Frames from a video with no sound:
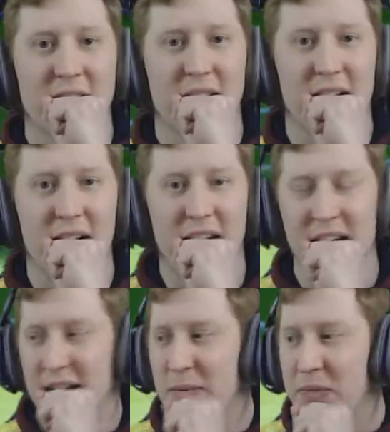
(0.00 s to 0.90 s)
target.
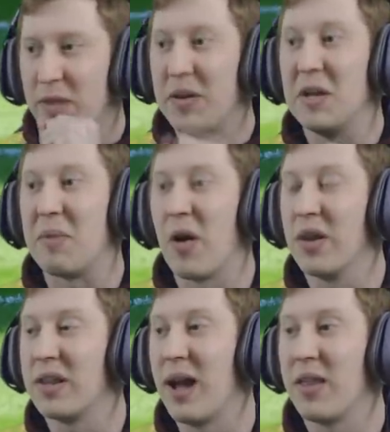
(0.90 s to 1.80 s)
If he'd have
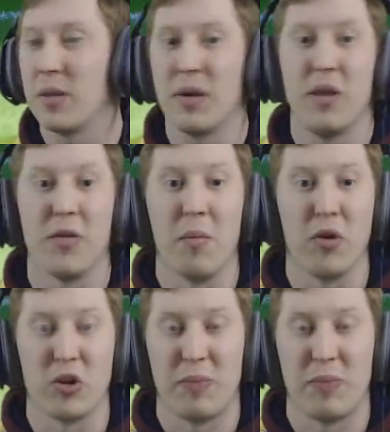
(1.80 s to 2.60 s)
buried that, that'd have been the most